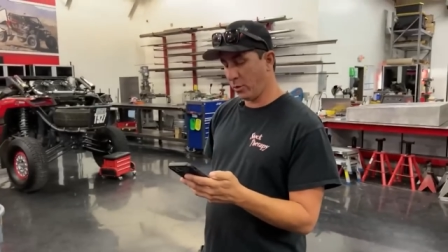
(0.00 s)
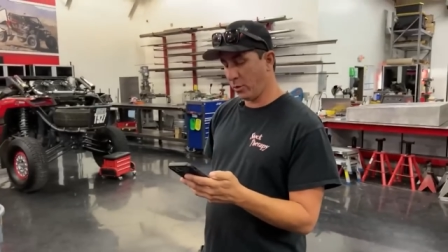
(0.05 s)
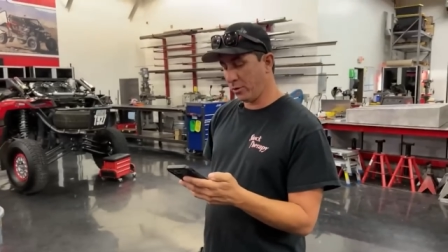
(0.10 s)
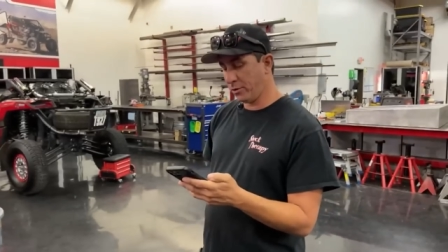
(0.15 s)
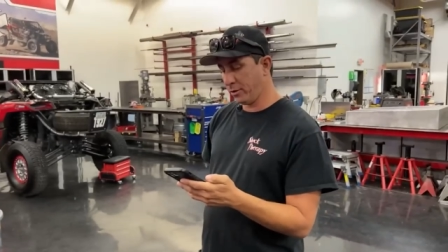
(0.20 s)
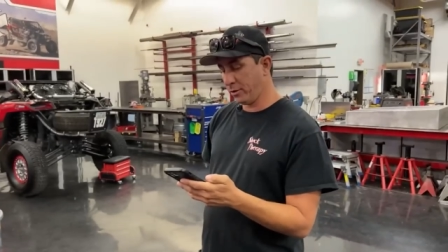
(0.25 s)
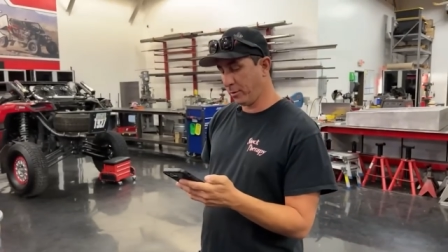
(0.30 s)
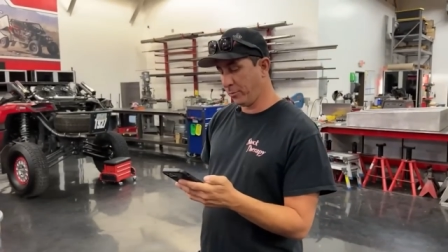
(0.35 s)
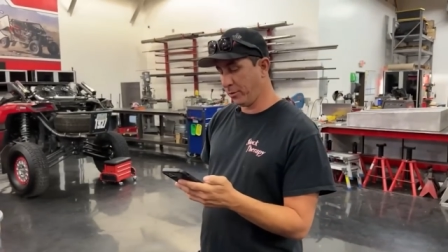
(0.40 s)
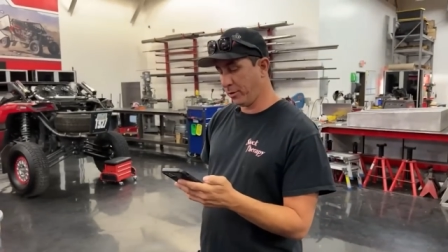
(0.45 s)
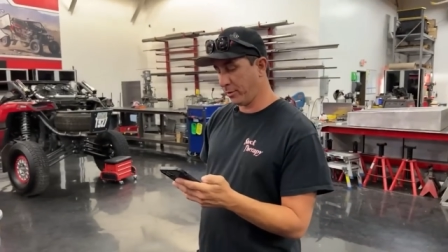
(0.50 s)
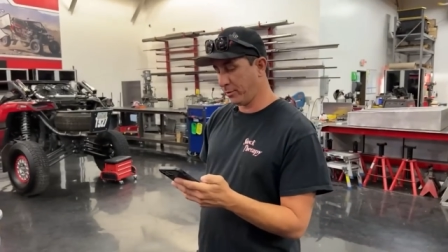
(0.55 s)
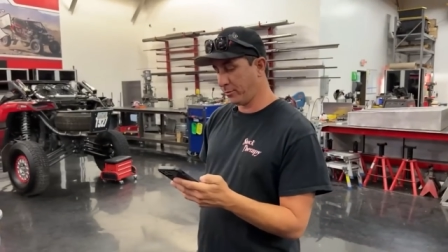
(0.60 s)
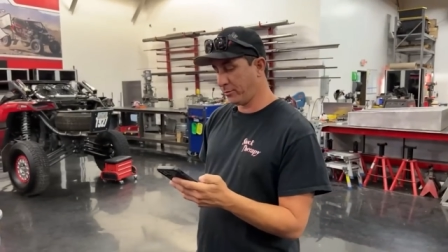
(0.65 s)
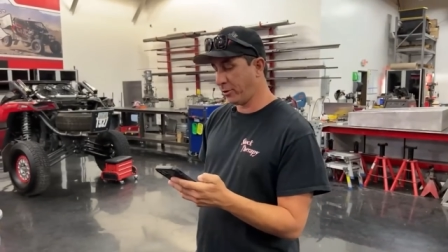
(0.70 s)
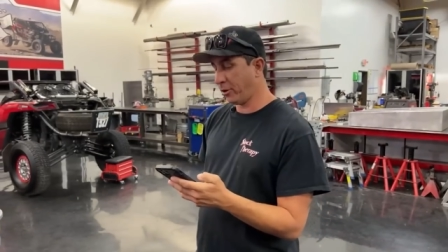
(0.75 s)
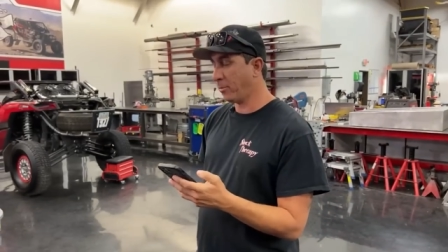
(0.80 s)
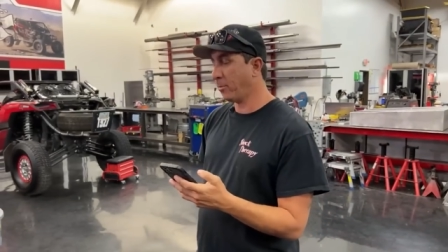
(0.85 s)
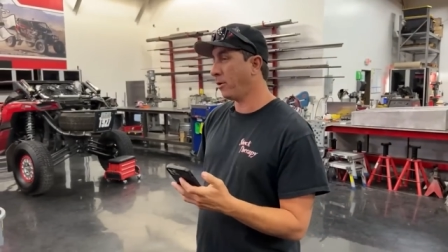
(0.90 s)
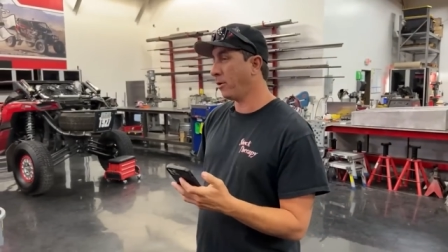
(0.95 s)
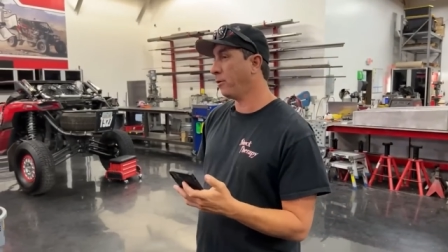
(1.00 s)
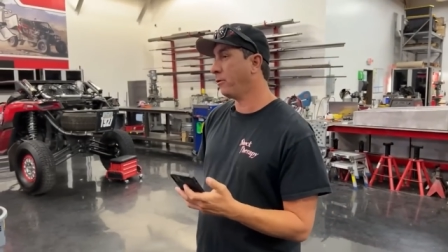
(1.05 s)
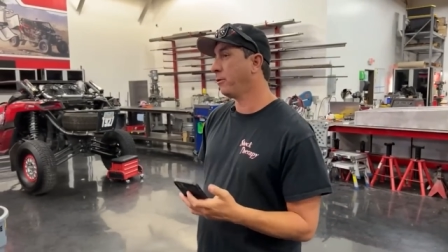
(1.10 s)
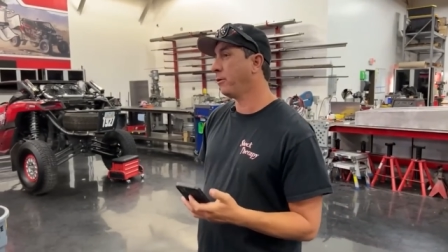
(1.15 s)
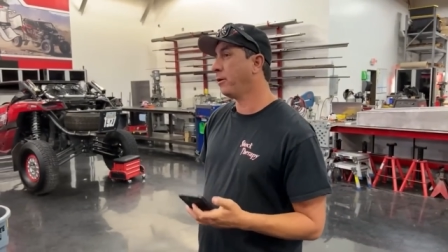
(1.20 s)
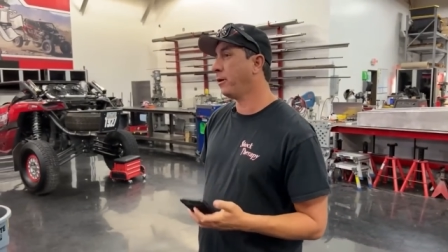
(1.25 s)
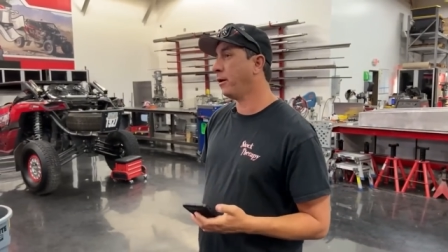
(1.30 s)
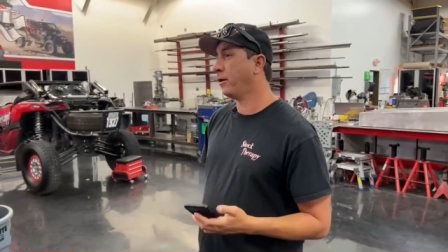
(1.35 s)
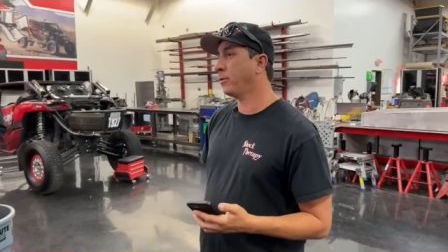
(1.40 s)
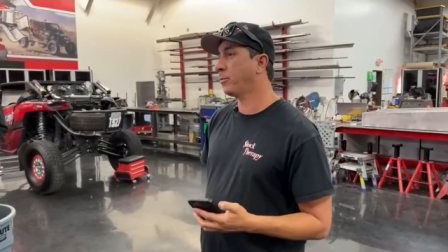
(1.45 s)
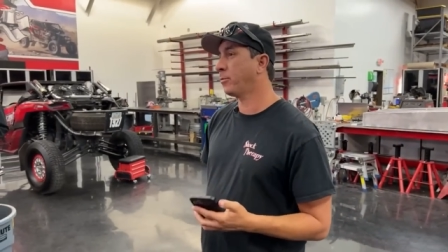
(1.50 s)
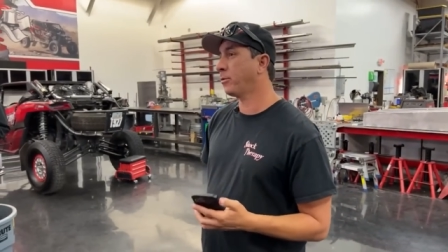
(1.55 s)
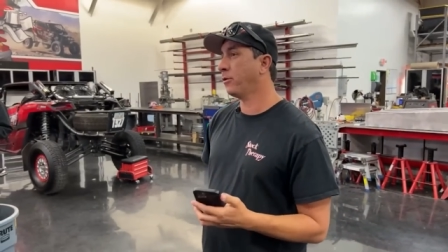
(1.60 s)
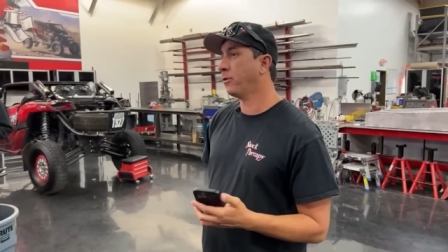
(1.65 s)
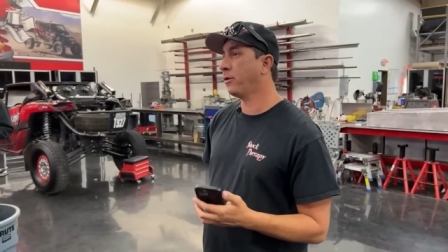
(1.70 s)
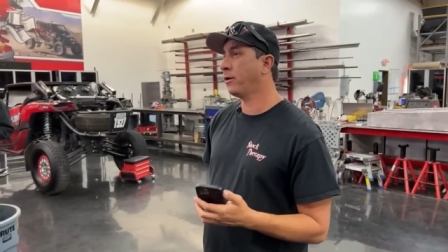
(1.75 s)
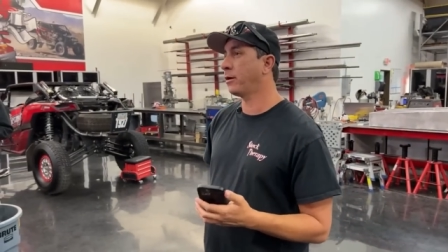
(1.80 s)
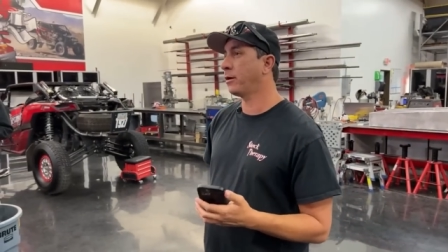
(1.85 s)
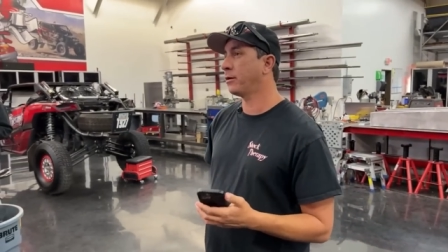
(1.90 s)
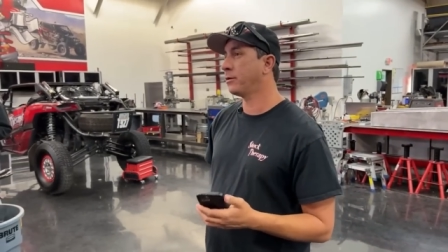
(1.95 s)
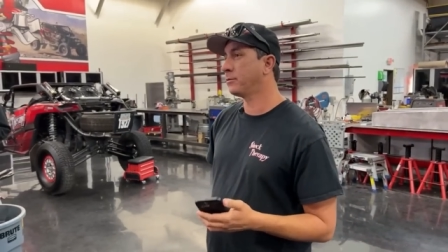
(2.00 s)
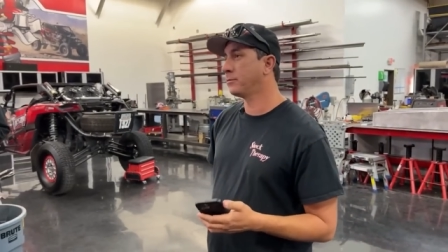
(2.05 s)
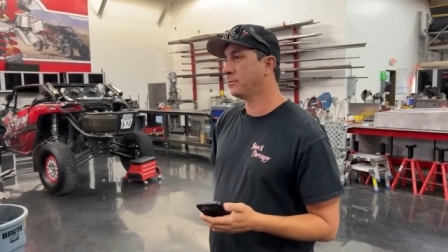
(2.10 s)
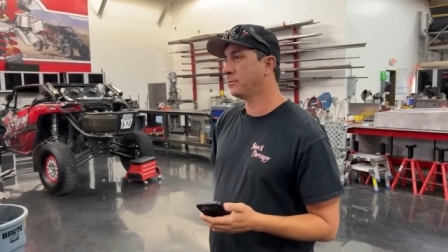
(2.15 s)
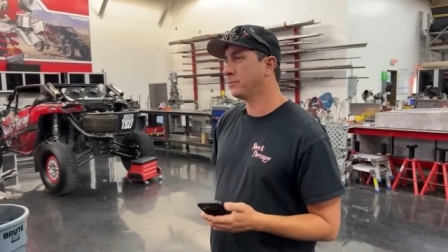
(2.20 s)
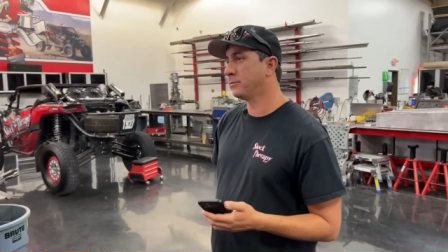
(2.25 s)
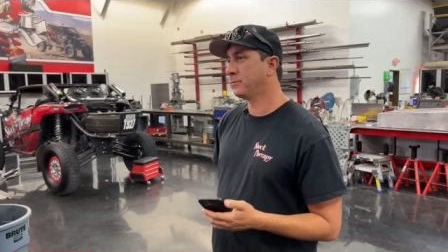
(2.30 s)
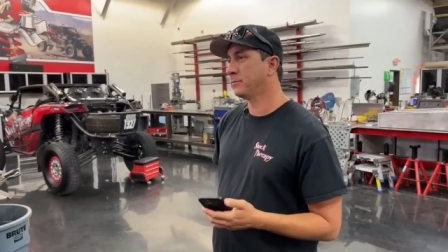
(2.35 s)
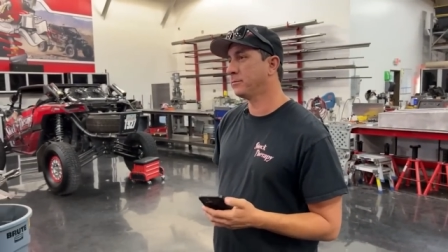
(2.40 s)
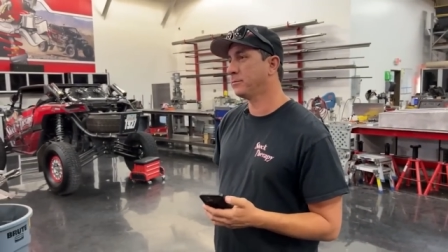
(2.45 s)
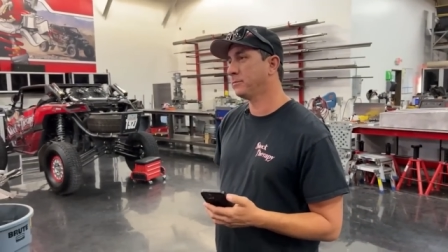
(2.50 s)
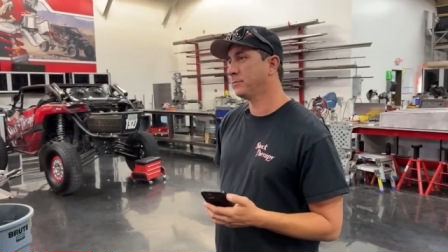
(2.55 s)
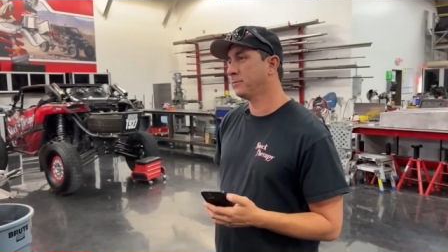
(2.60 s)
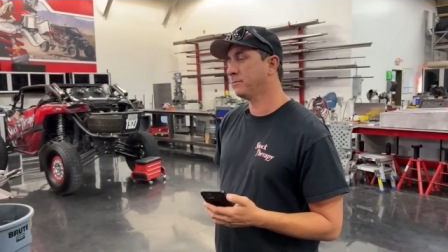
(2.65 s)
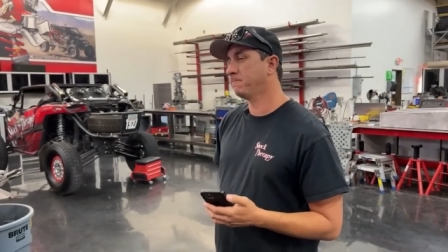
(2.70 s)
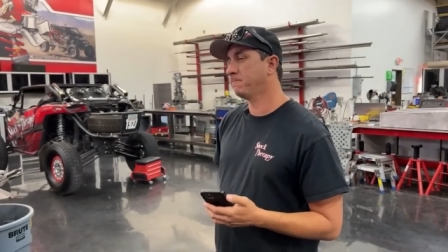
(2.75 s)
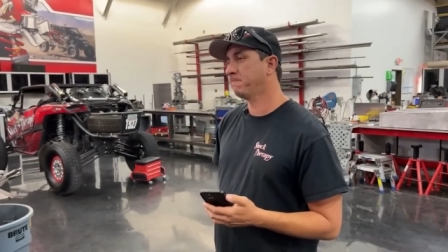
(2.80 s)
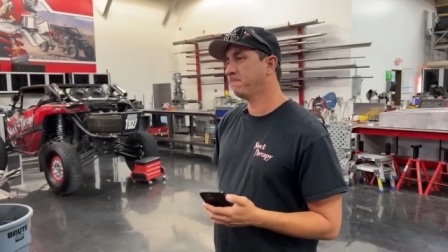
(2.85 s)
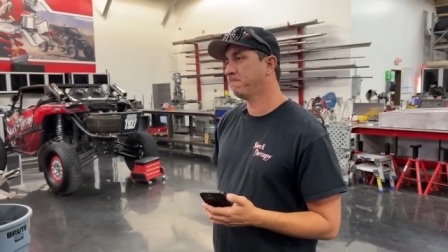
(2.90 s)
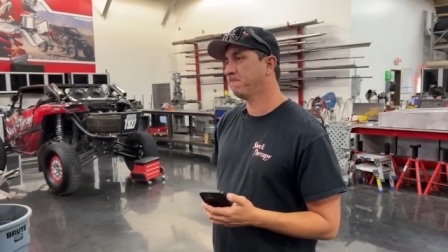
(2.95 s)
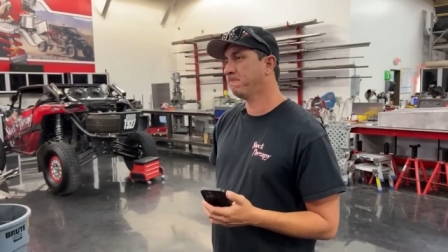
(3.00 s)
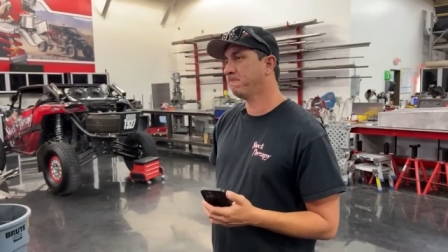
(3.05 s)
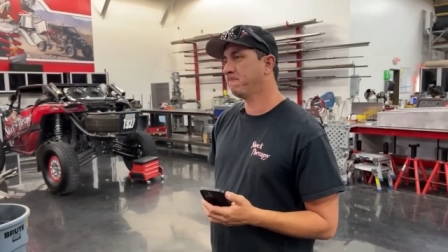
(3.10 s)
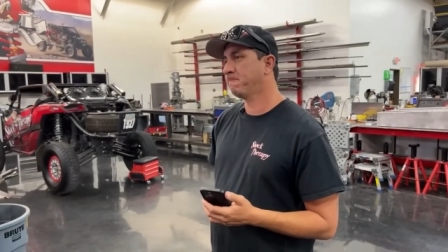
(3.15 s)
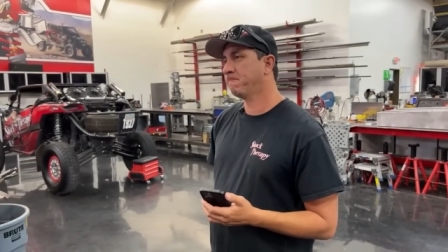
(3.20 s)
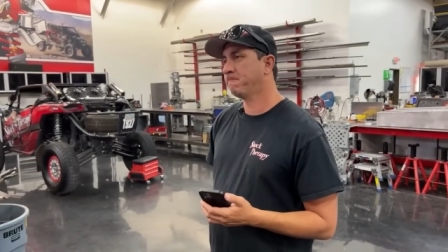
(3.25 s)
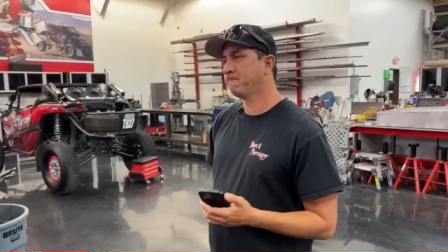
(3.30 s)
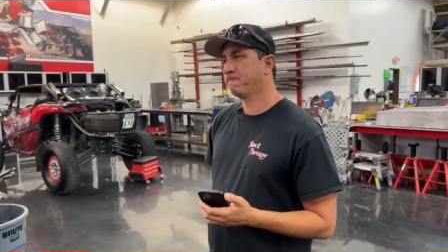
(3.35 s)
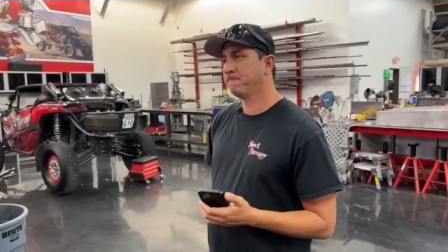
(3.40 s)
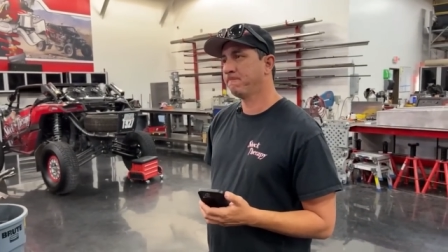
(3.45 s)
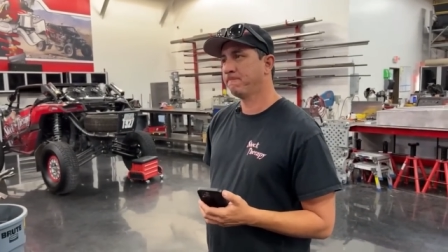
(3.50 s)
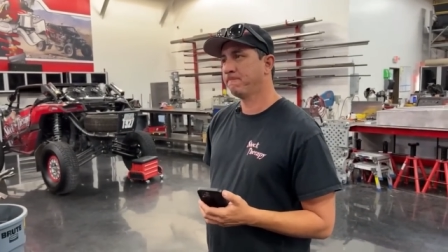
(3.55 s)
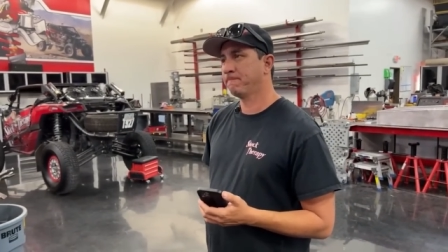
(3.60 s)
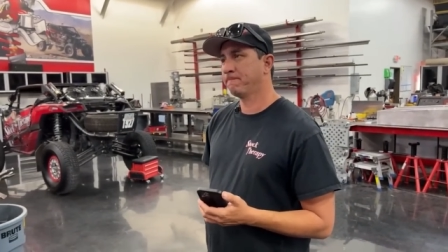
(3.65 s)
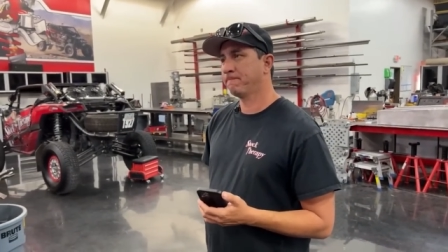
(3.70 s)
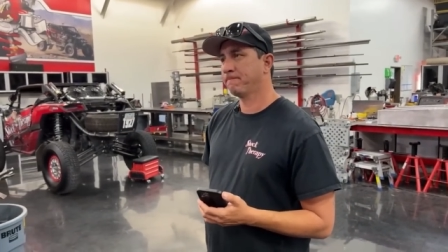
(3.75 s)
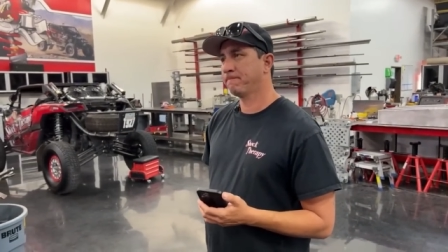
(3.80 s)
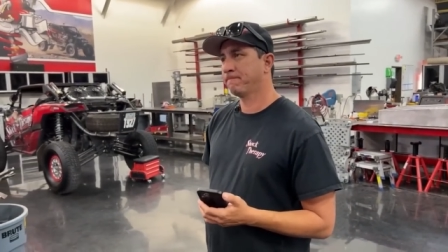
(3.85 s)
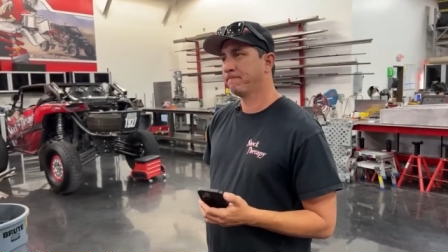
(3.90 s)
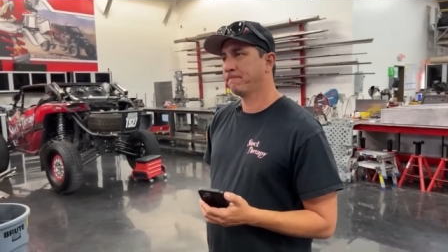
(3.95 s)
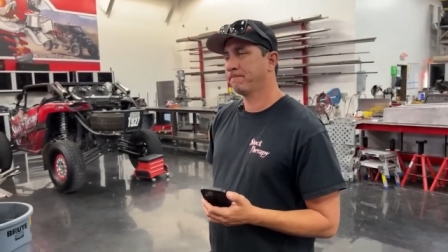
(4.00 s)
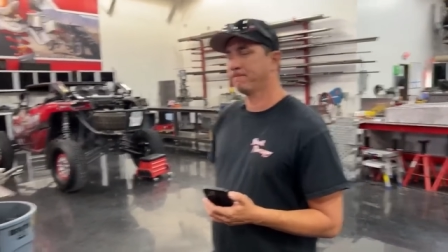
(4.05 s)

when are you going to put a turbo on the Pro R? I don't know that we're going to do it because I